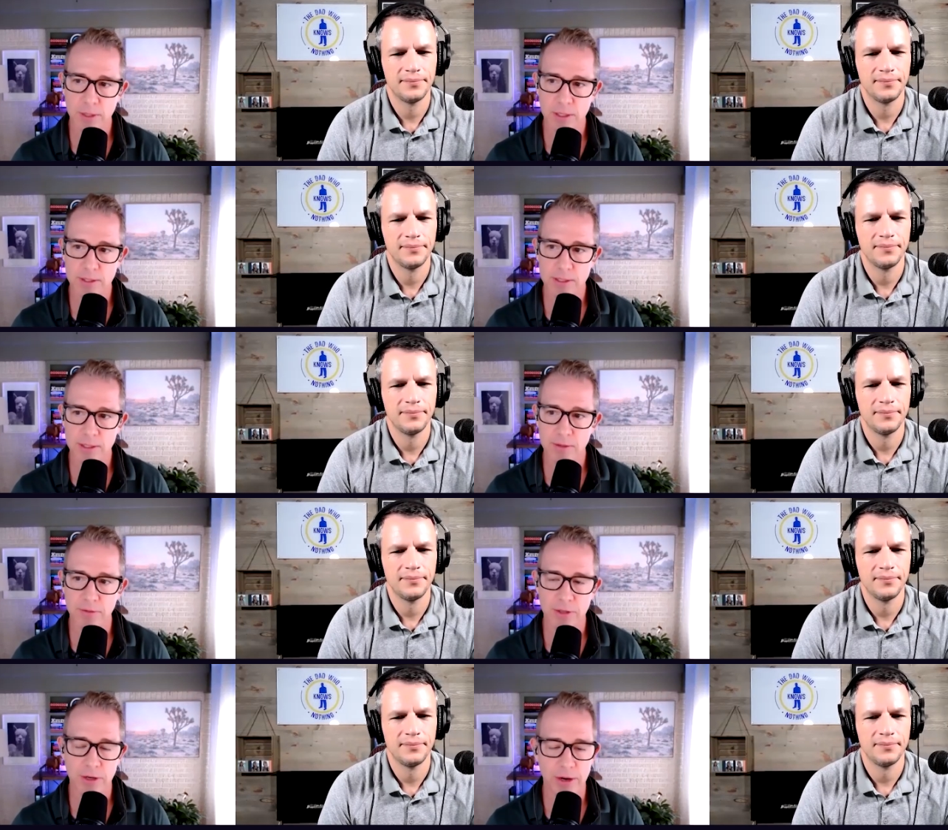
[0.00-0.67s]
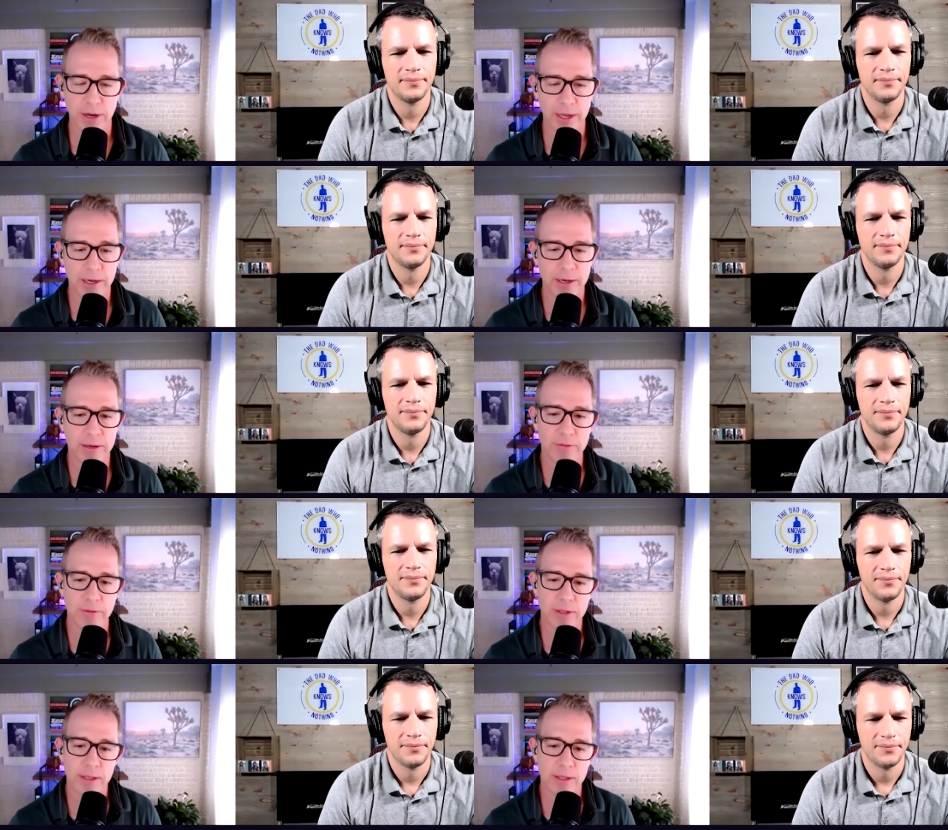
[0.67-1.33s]
Speaker 1: positively or
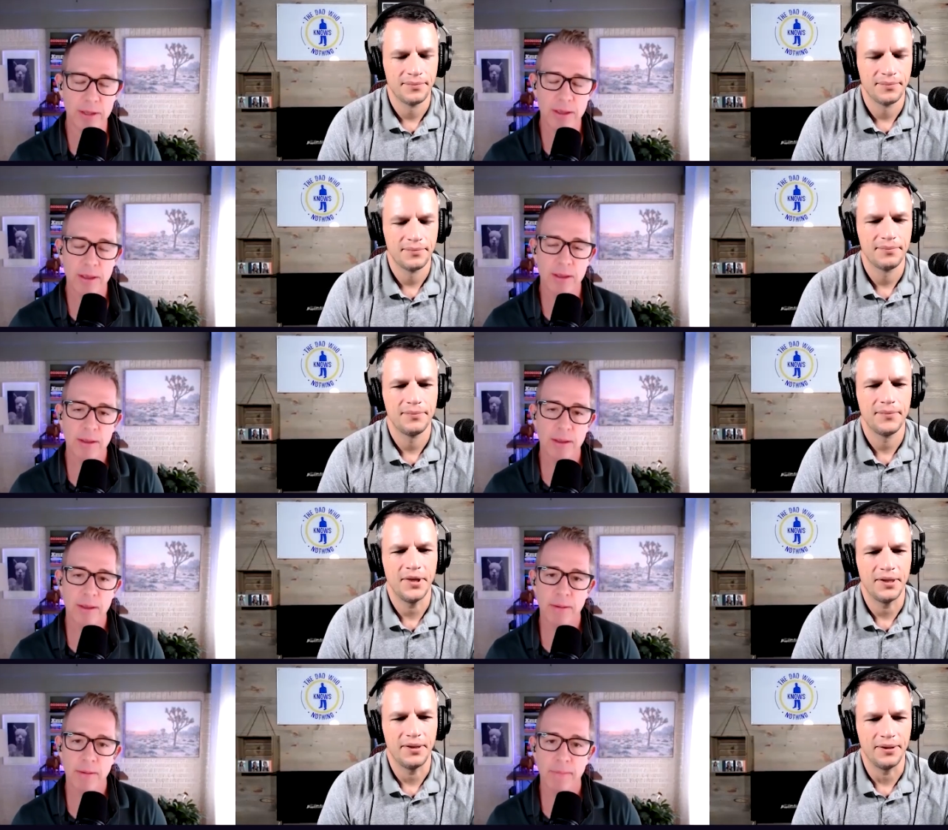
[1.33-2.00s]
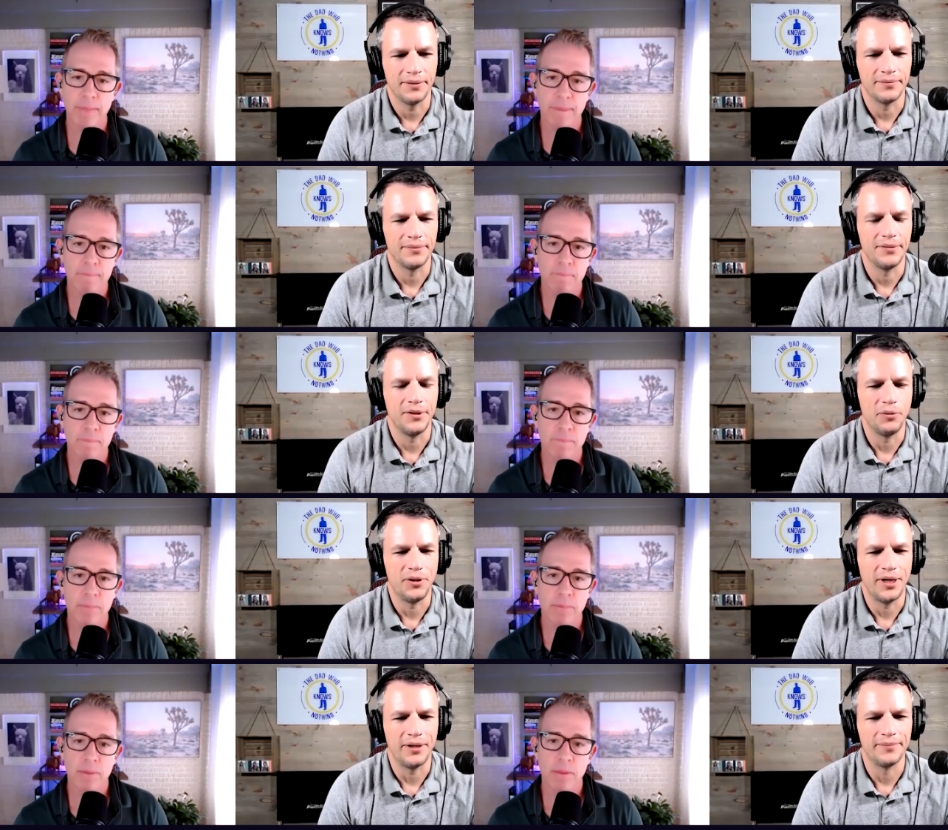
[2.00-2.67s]
negatively
Speaker 2: yeah
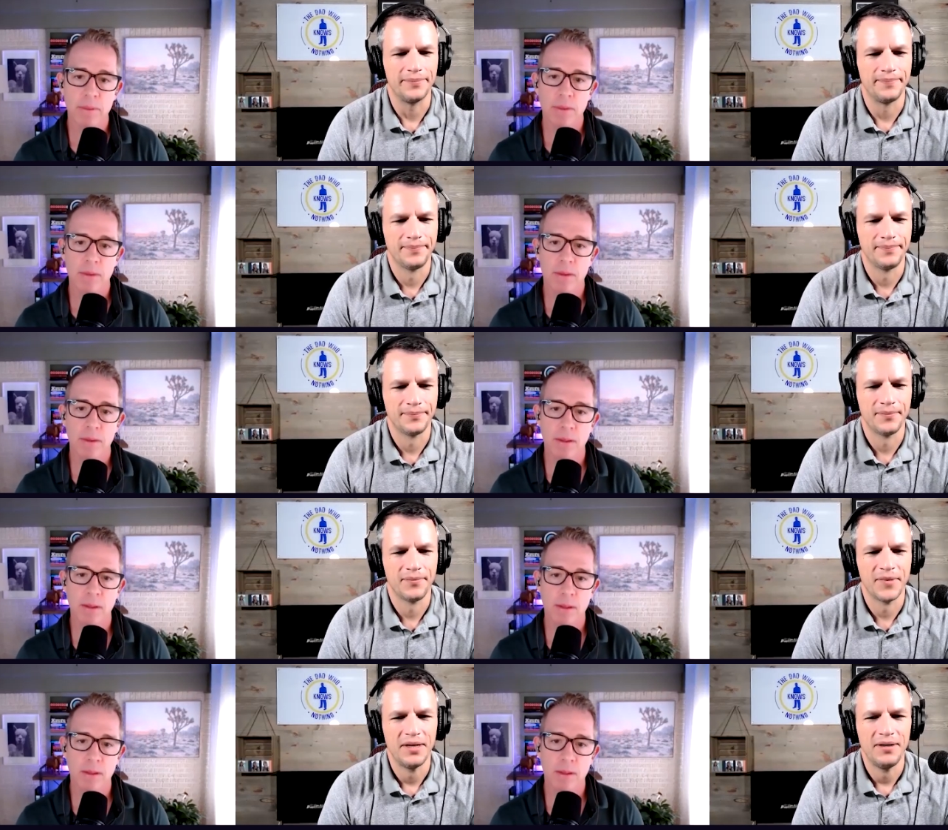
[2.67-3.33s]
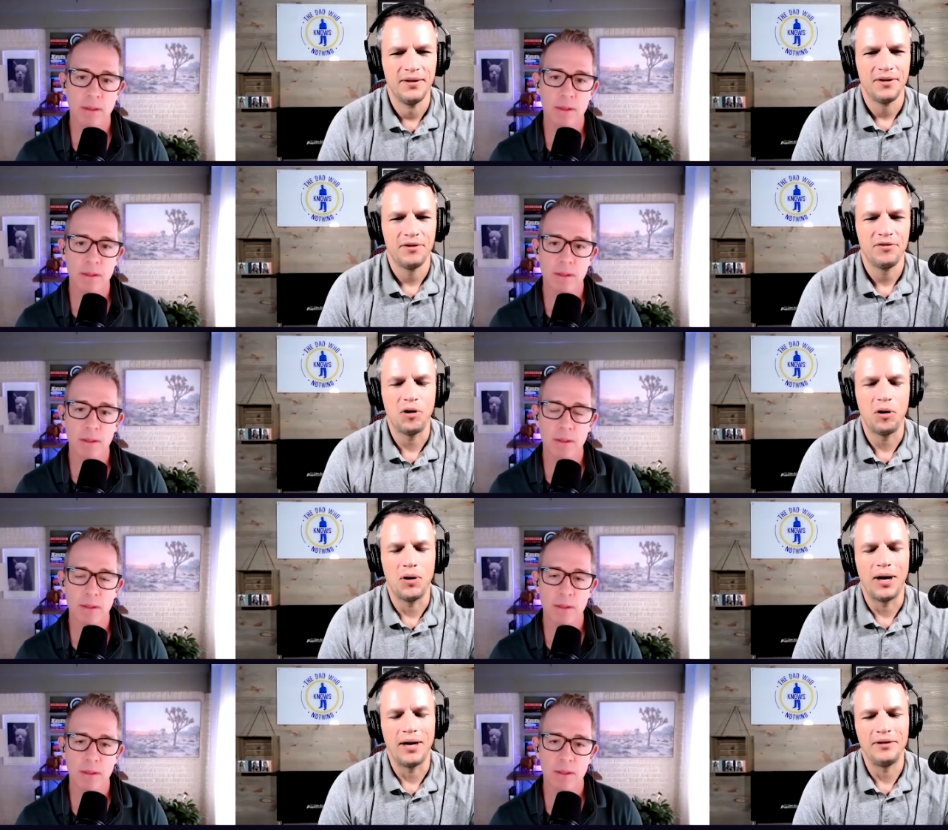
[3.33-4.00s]
no doubt
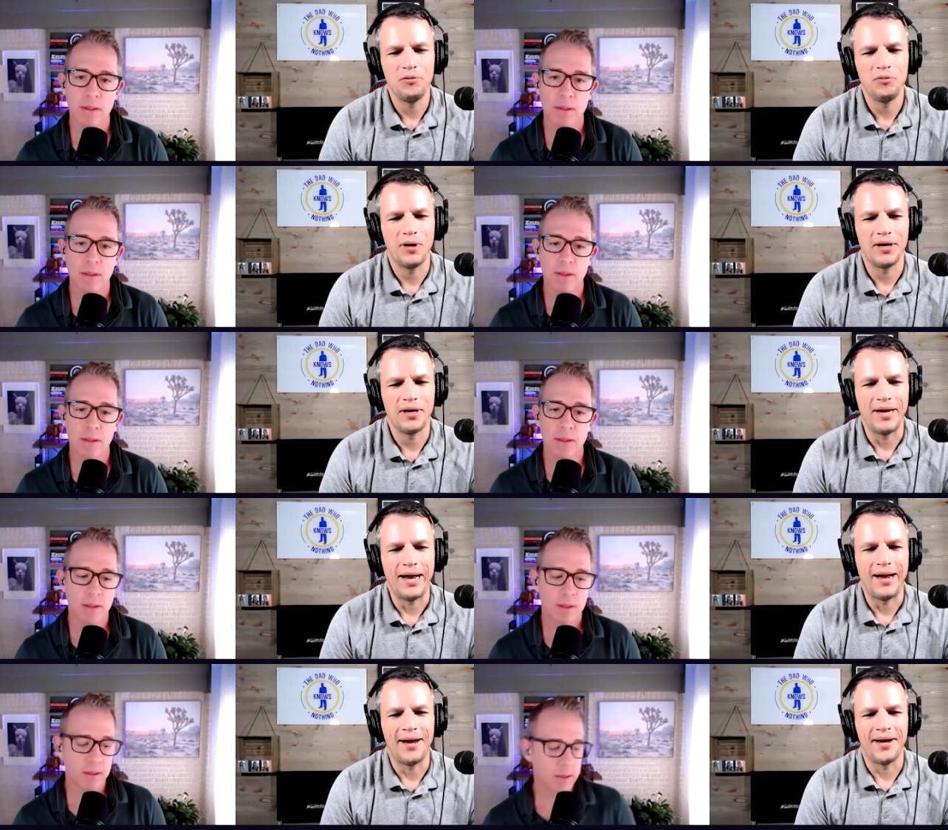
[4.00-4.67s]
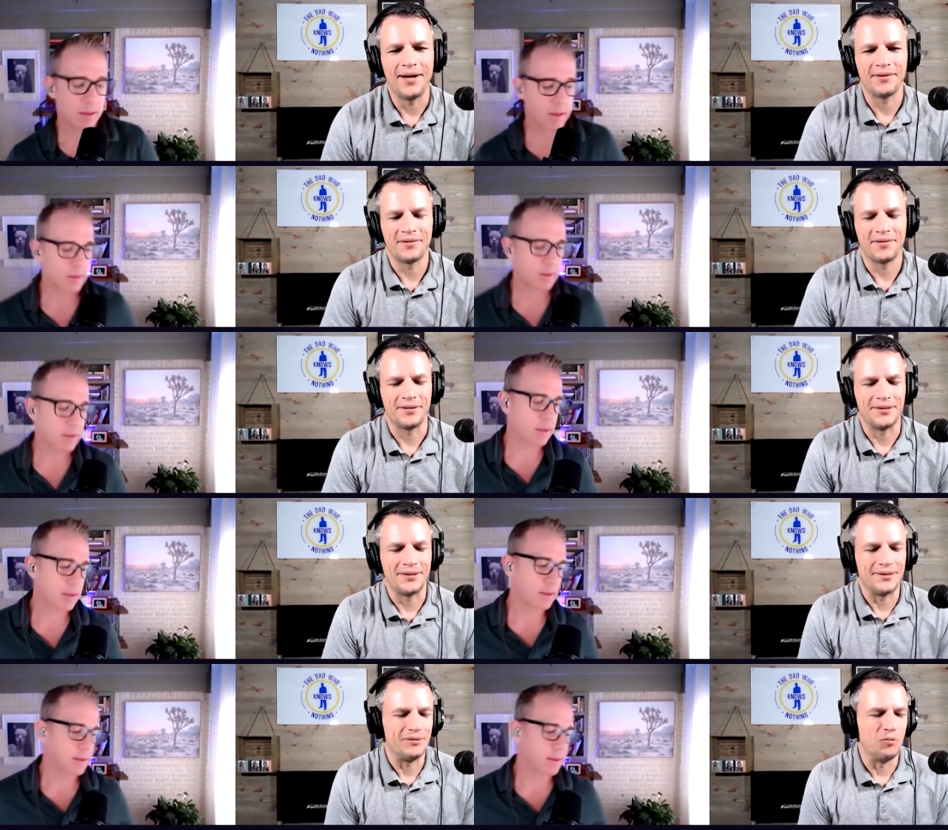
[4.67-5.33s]
so i do want to ask
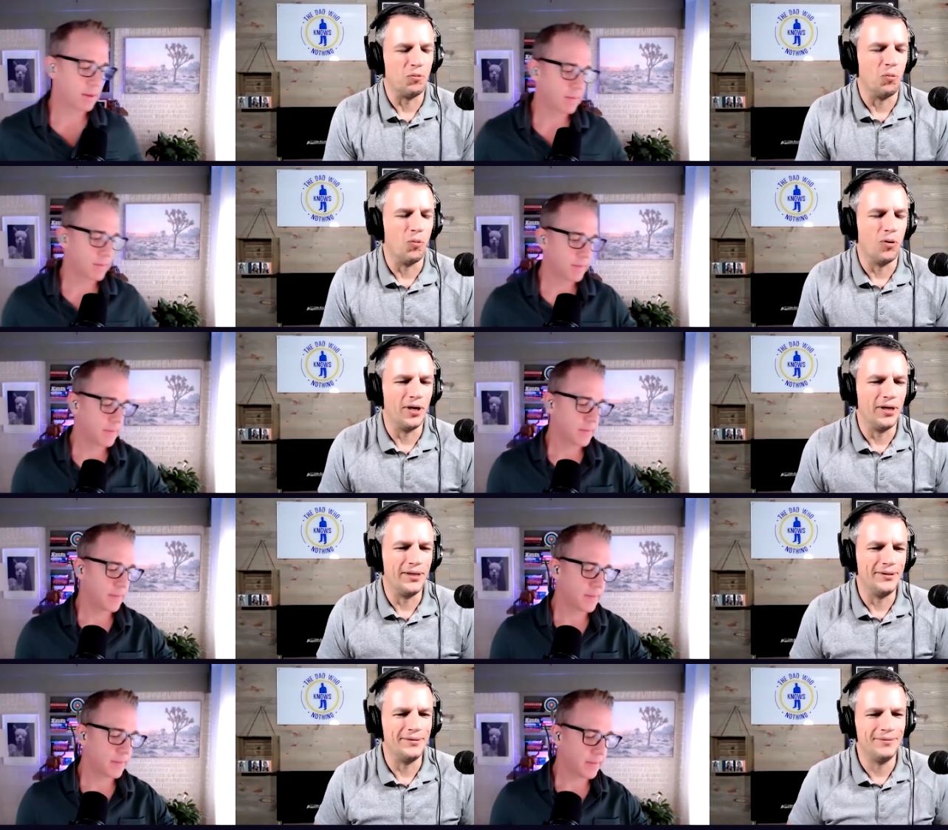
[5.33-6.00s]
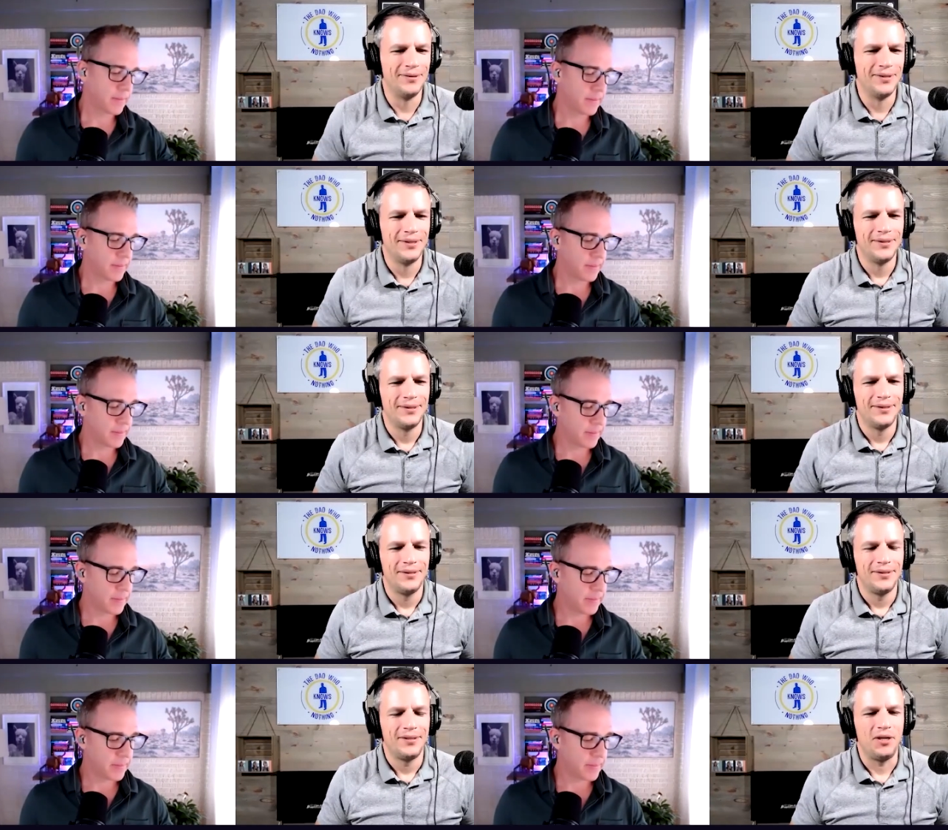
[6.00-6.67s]
uh, one
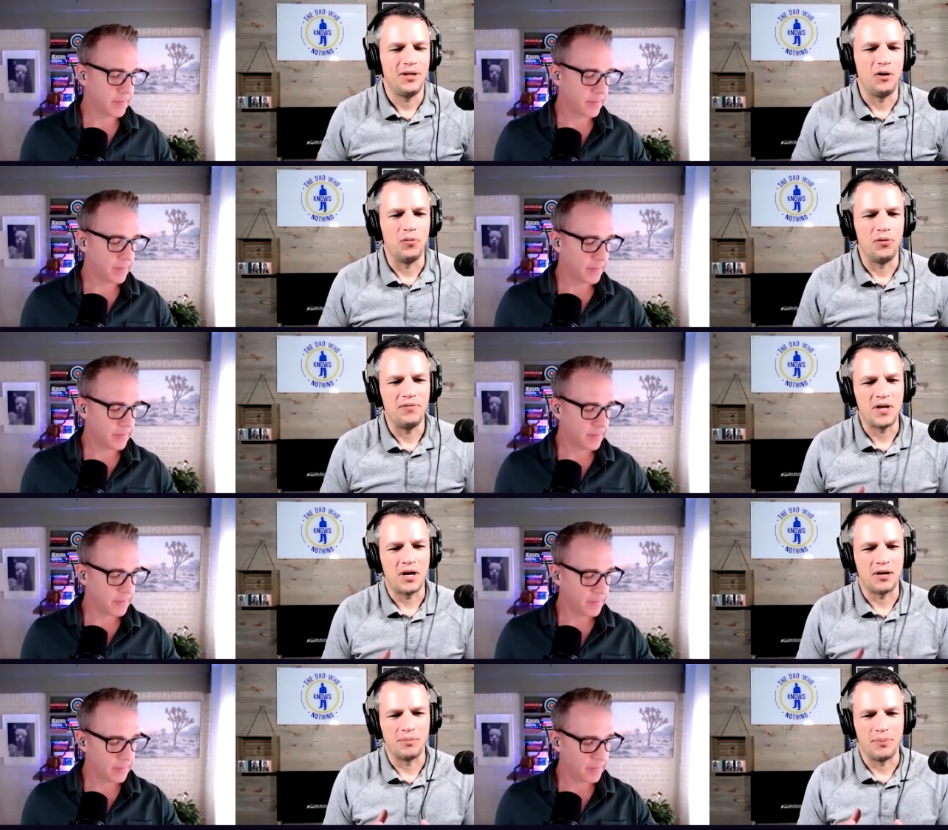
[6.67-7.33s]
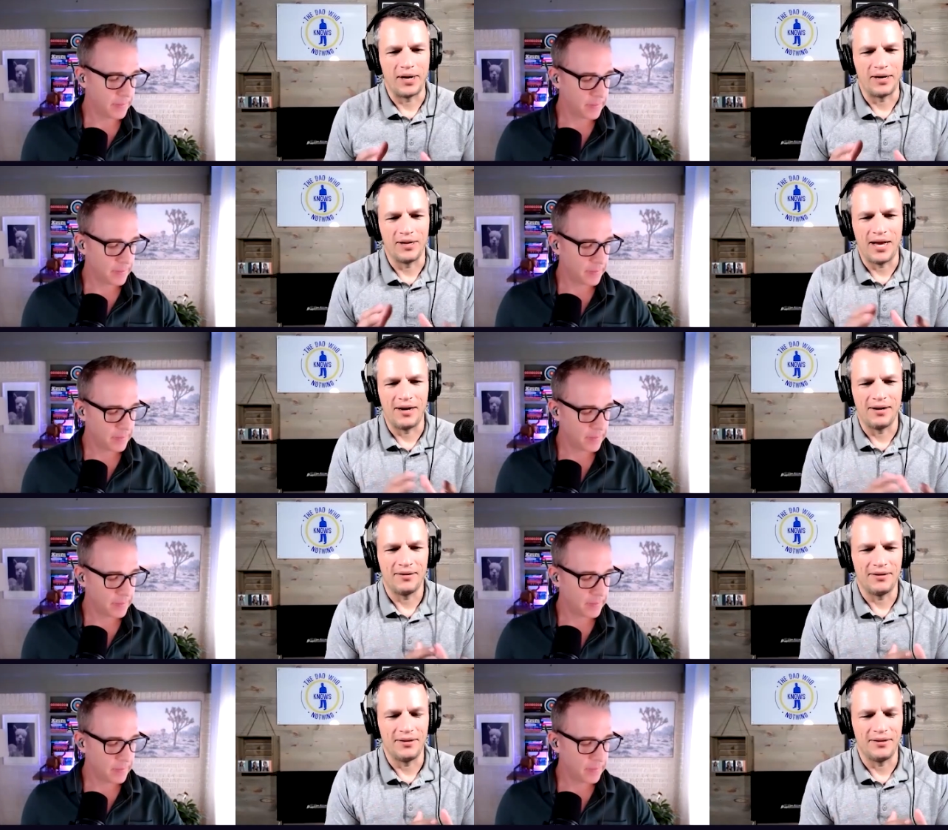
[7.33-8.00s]
you know we've talked about a lot of